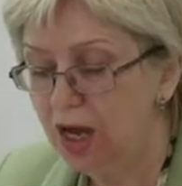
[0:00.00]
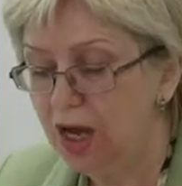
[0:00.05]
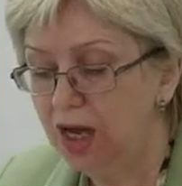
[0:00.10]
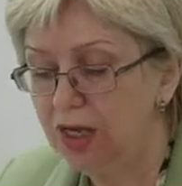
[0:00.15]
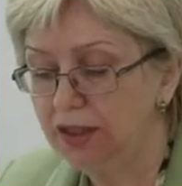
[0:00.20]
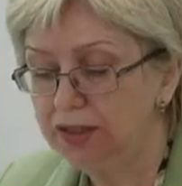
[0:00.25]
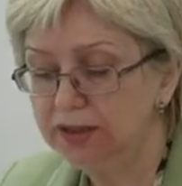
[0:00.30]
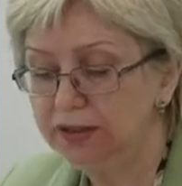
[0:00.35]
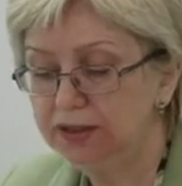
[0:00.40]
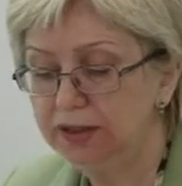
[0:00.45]

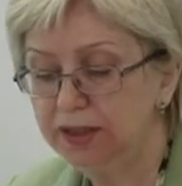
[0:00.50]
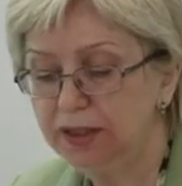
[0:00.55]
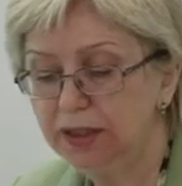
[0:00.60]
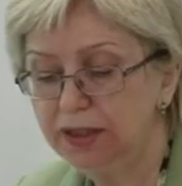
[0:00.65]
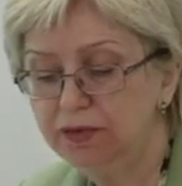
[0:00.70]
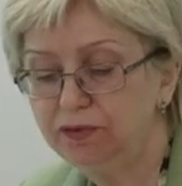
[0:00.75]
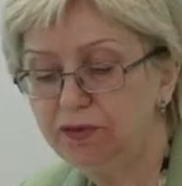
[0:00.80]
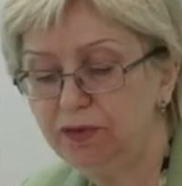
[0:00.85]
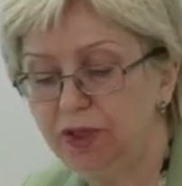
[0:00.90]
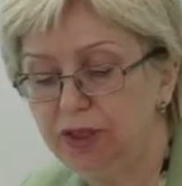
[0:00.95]
under the
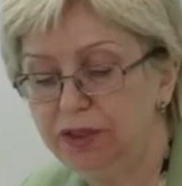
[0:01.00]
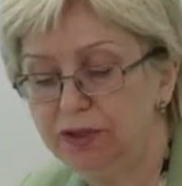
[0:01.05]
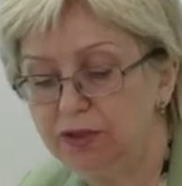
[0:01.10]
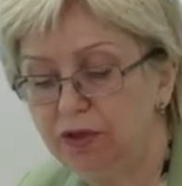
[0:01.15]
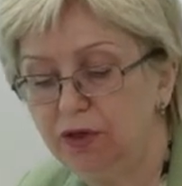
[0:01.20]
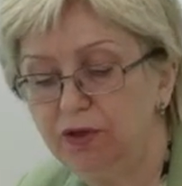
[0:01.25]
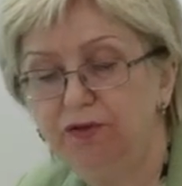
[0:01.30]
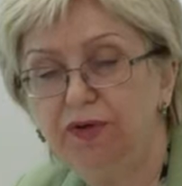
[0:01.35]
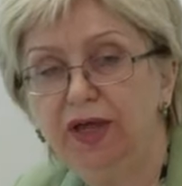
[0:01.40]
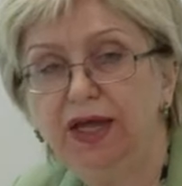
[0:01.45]
influence
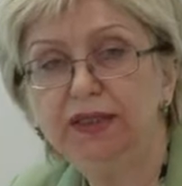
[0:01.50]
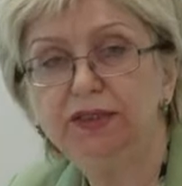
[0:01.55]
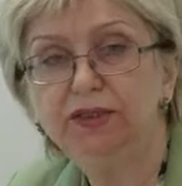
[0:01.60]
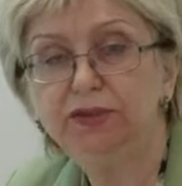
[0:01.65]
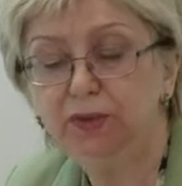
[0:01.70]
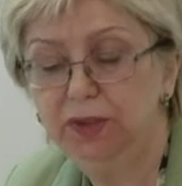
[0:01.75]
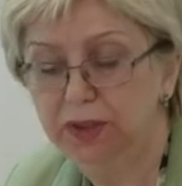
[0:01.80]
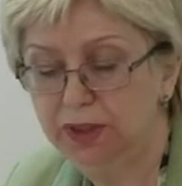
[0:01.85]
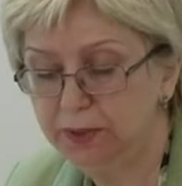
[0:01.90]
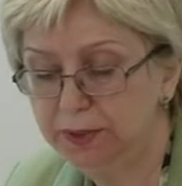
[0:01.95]
of
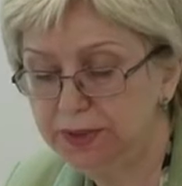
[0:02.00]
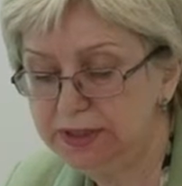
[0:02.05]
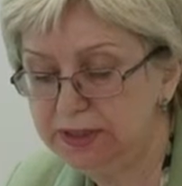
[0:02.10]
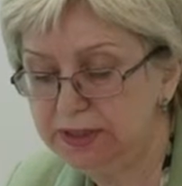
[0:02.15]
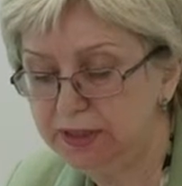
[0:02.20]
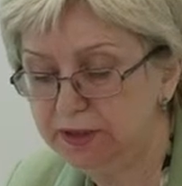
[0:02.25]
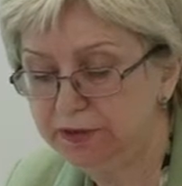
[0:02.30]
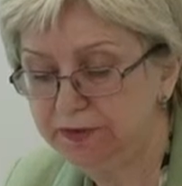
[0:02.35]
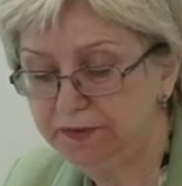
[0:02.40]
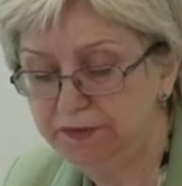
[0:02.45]

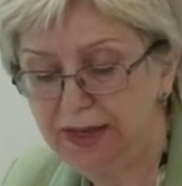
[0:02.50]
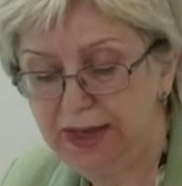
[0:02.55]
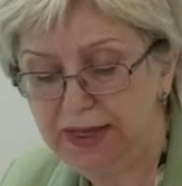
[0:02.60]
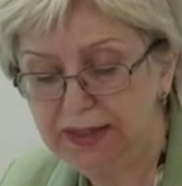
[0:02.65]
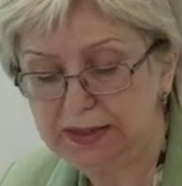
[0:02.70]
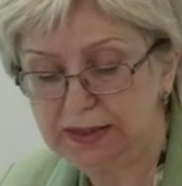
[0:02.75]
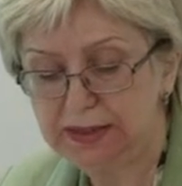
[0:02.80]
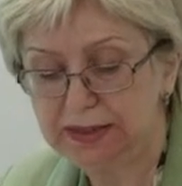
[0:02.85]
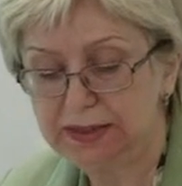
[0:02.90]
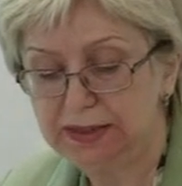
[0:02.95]
extralinguistic
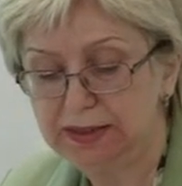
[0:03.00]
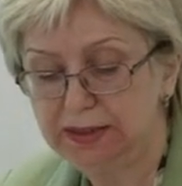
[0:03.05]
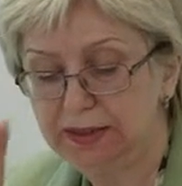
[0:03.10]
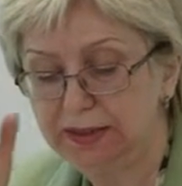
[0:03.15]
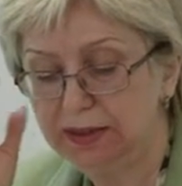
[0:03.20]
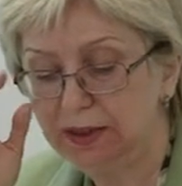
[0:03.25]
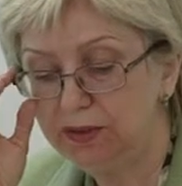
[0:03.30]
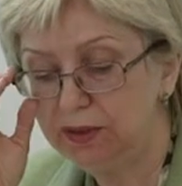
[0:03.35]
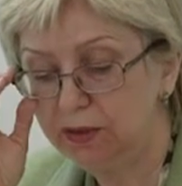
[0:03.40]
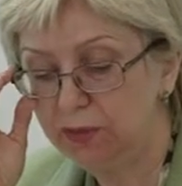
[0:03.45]
factors,
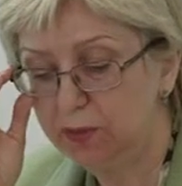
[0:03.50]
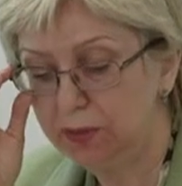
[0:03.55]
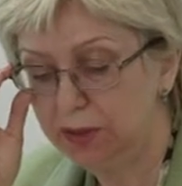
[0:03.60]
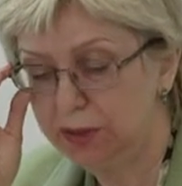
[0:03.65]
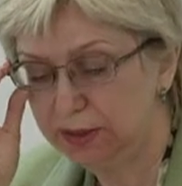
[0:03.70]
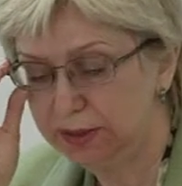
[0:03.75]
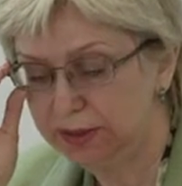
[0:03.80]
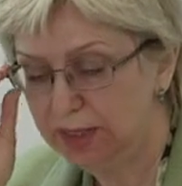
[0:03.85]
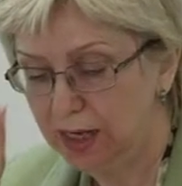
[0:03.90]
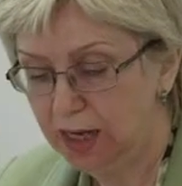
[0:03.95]
in other
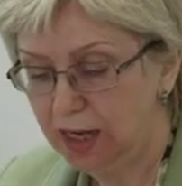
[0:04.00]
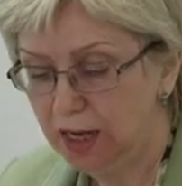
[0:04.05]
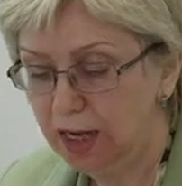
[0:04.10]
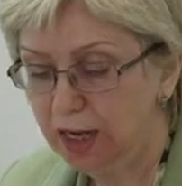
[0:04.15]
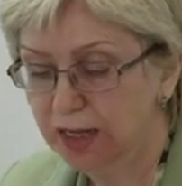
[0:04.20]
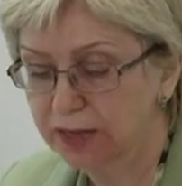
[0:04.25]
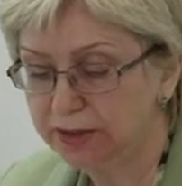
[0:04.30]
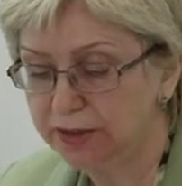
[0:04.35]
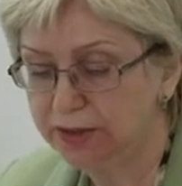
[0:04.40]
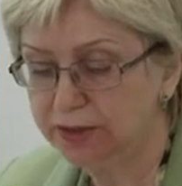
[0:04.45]
words,
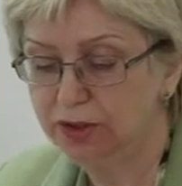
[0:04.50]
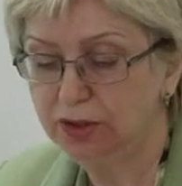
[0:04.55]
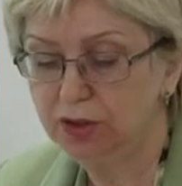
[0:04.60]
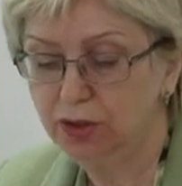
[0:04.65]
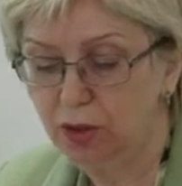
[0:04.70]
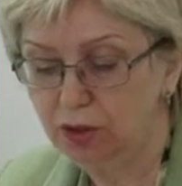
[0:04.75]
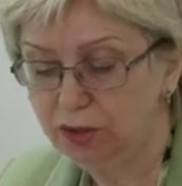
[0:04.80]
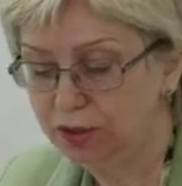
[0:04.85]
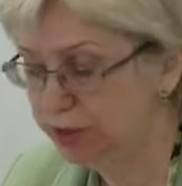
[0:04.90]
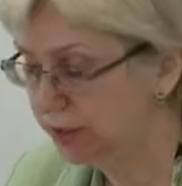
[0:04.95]
under the
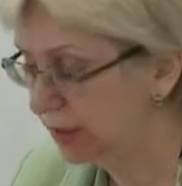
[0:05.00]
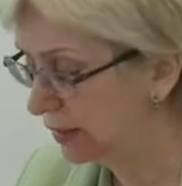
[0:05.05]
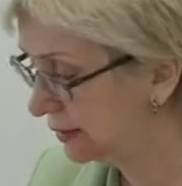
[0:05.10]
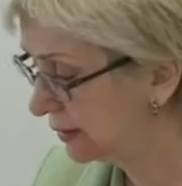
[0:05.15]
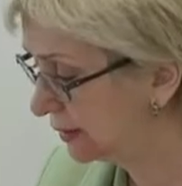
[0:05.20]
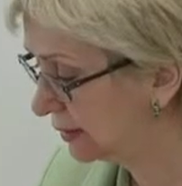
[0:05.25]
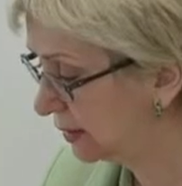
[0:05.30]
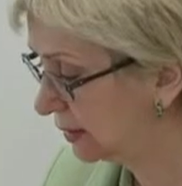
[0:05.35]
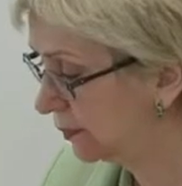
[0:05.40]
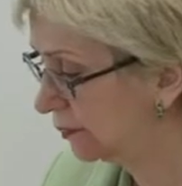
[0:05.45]

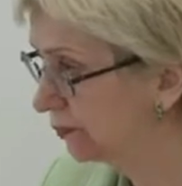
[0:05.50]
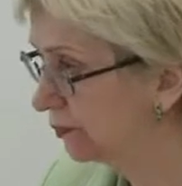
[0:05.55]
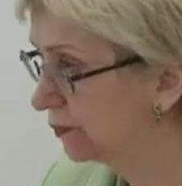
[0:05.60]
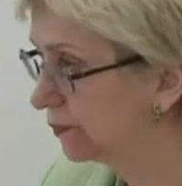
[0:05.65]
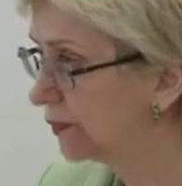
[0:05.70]
context.